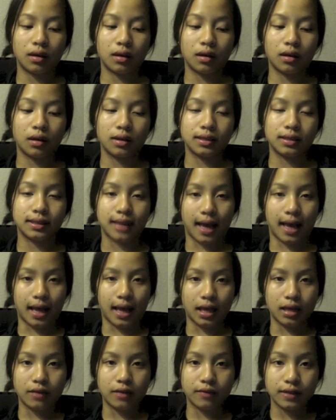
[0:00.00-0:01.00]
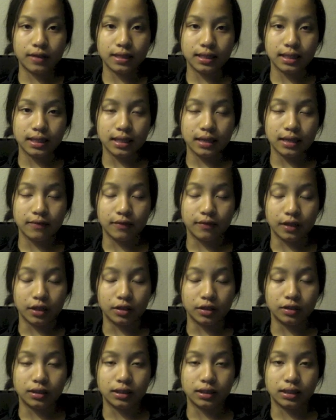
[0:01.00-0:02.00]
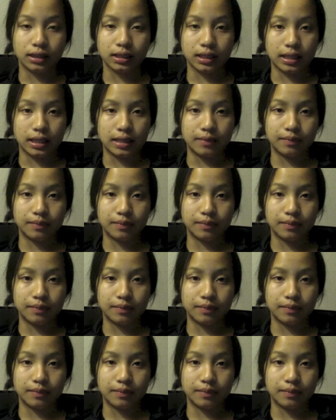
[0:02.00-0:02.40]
Sally received little sleep.